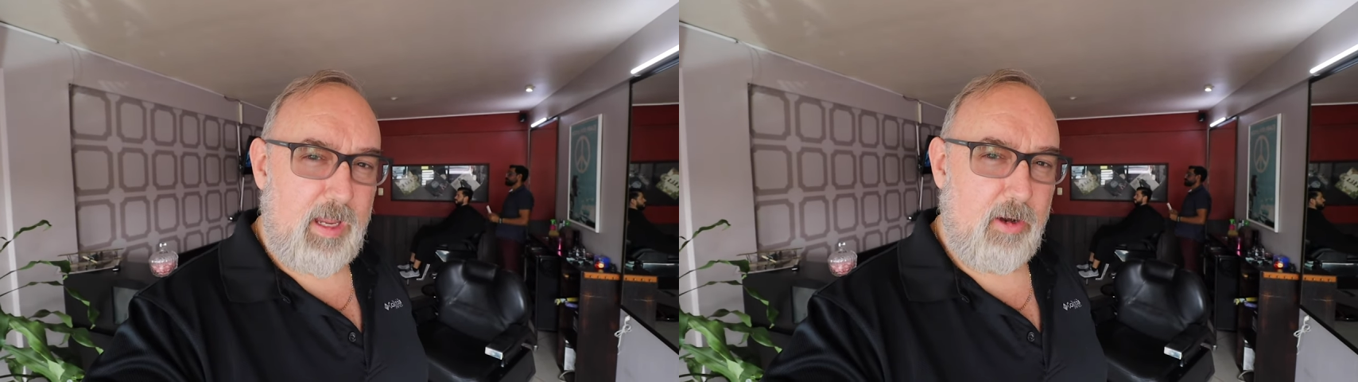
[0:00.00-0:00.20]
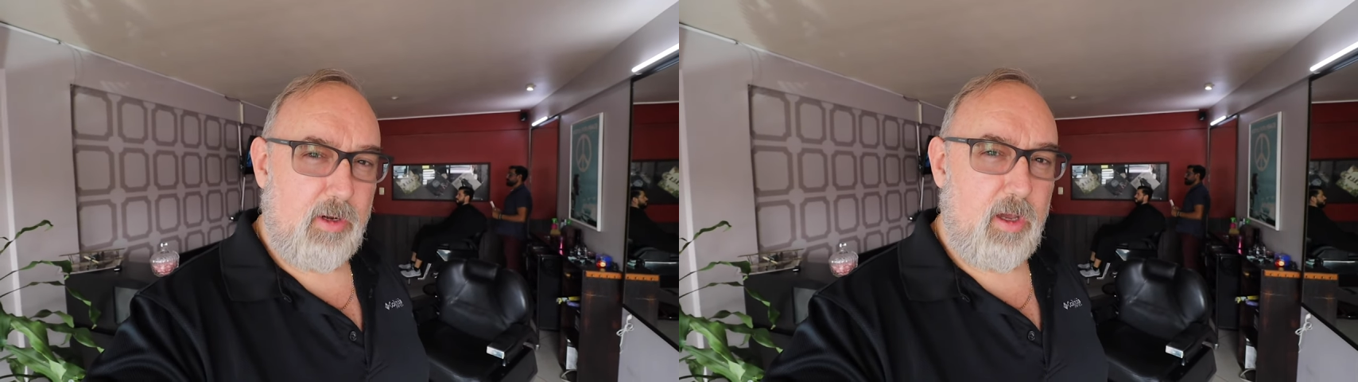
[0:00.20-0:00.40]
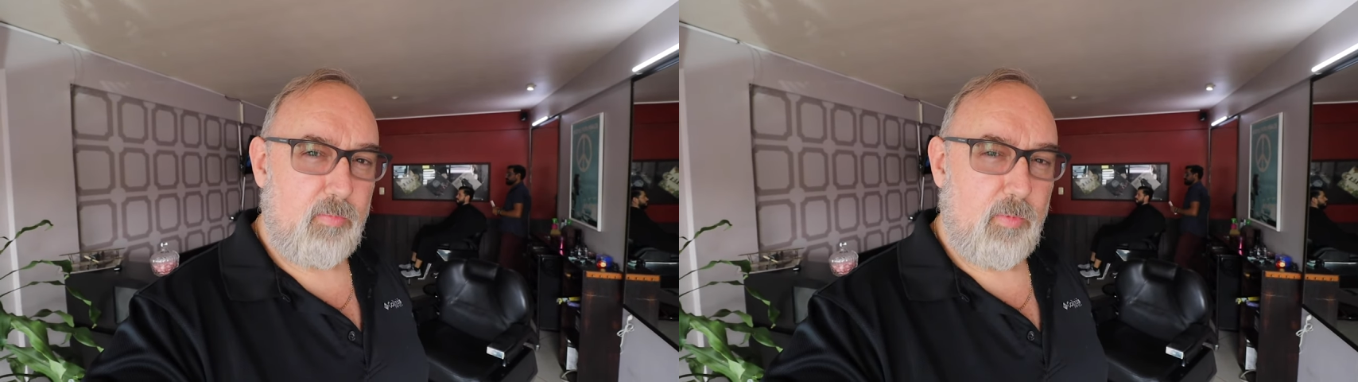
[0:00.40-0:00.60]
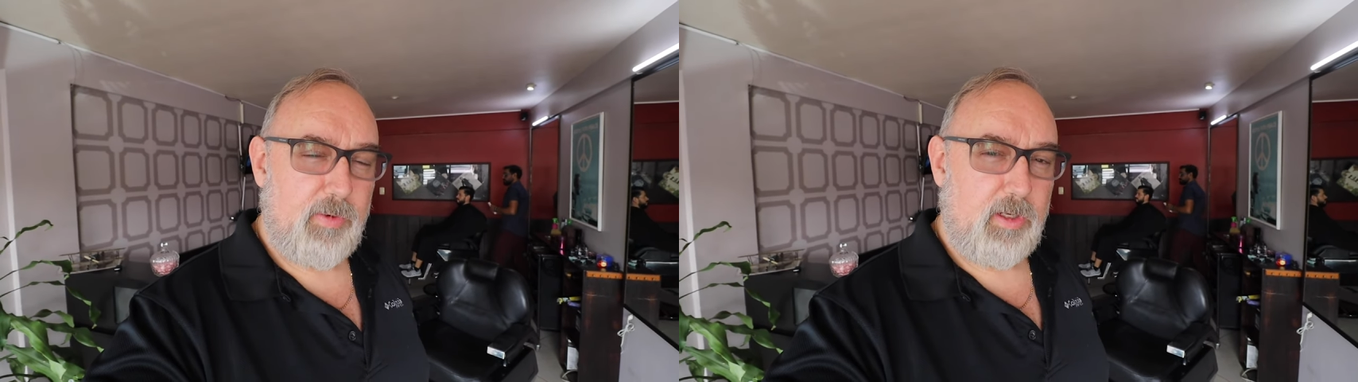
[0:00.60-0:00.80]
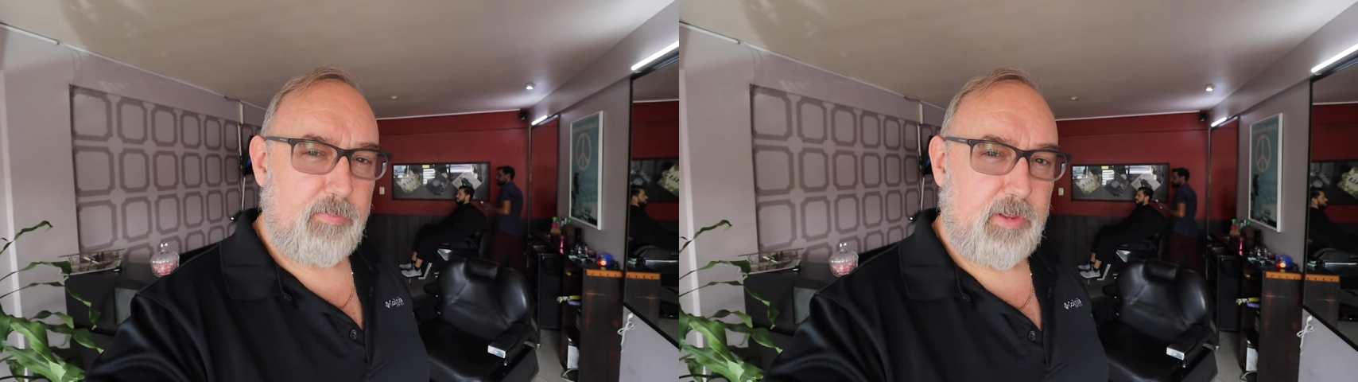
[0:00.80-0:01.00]
haircut when
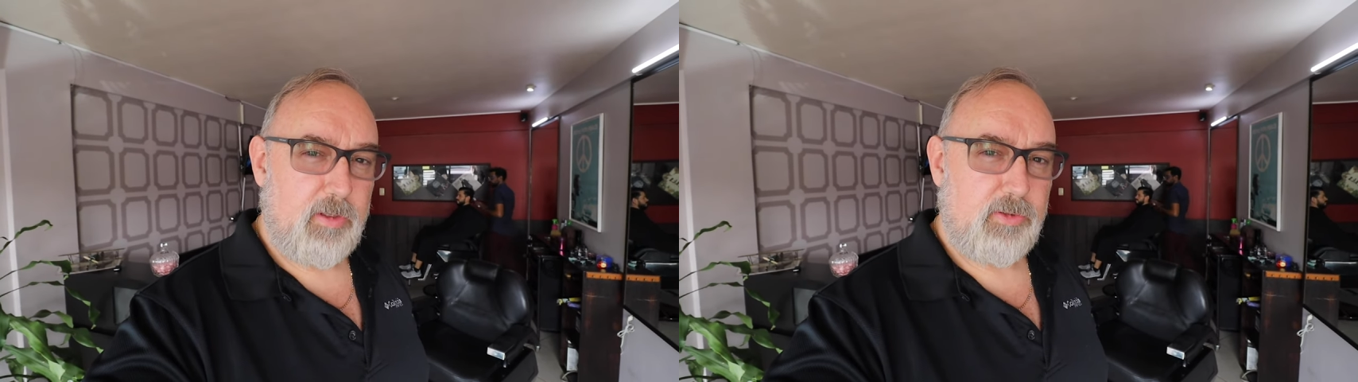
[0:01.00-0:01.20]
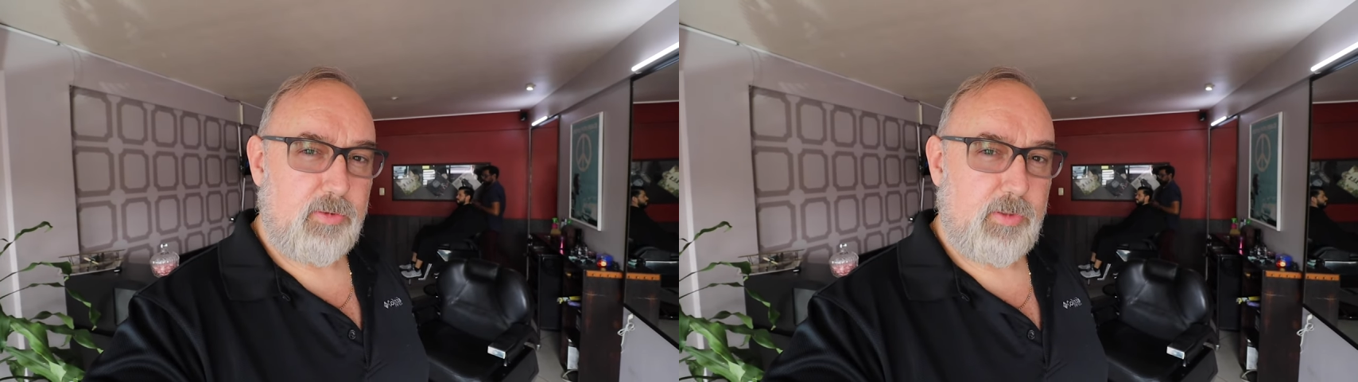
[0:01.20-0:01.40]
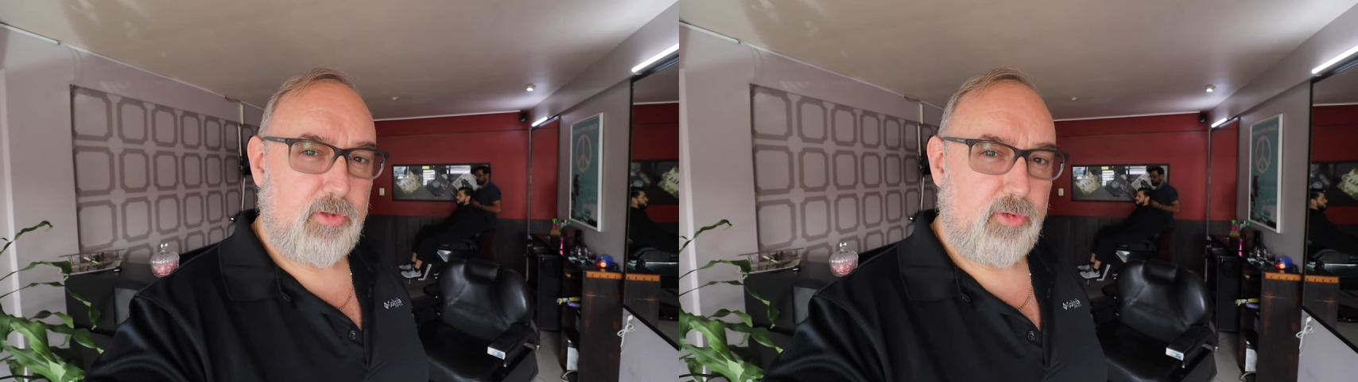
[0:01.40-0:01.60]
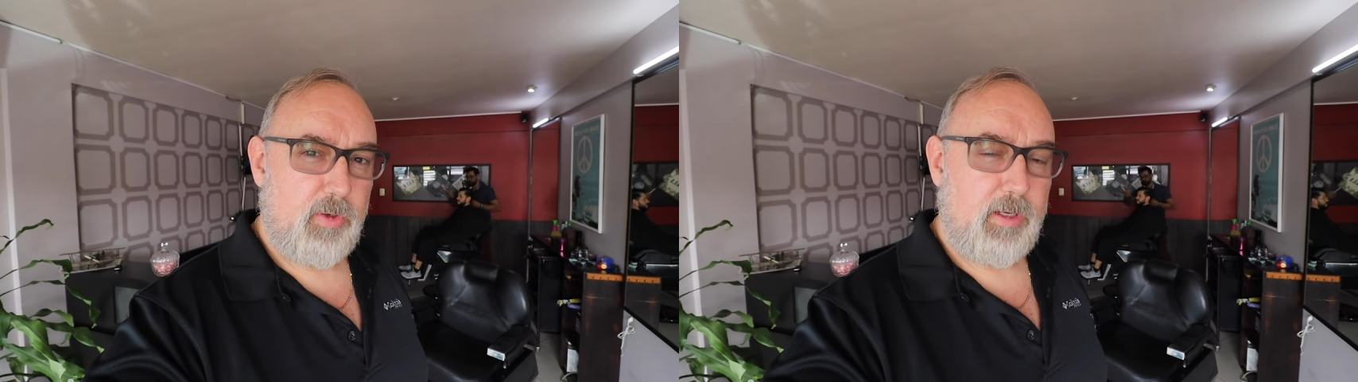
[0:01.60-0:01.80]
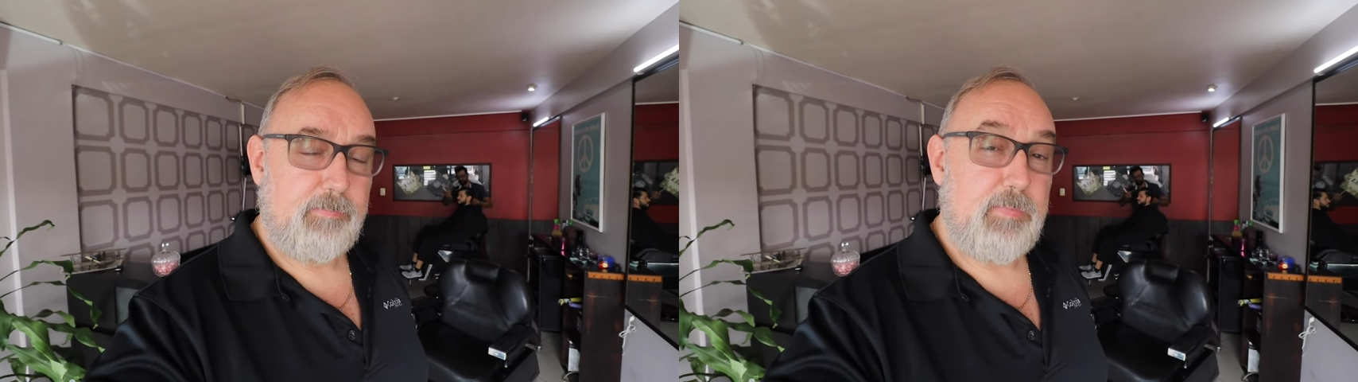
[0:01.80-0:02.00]
we come here, so we
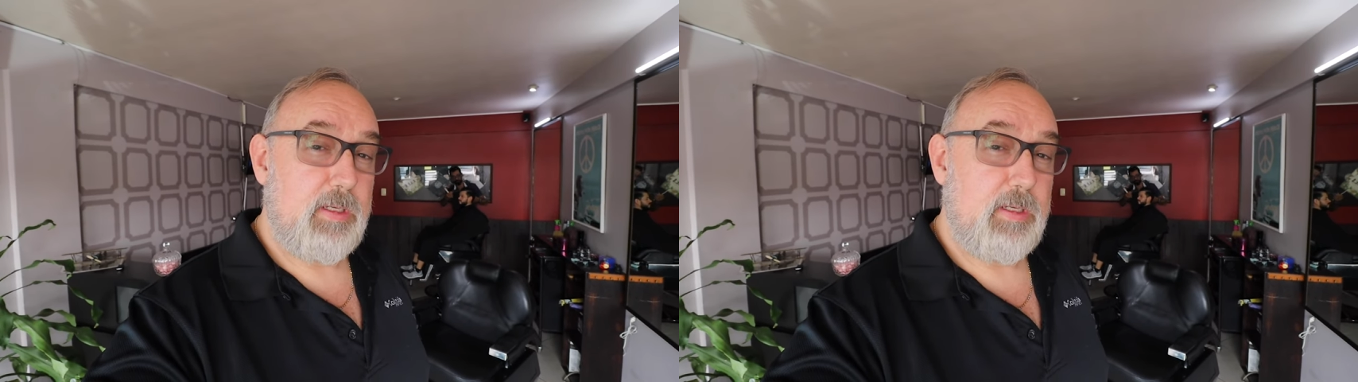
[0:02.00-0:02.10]
enjoy it.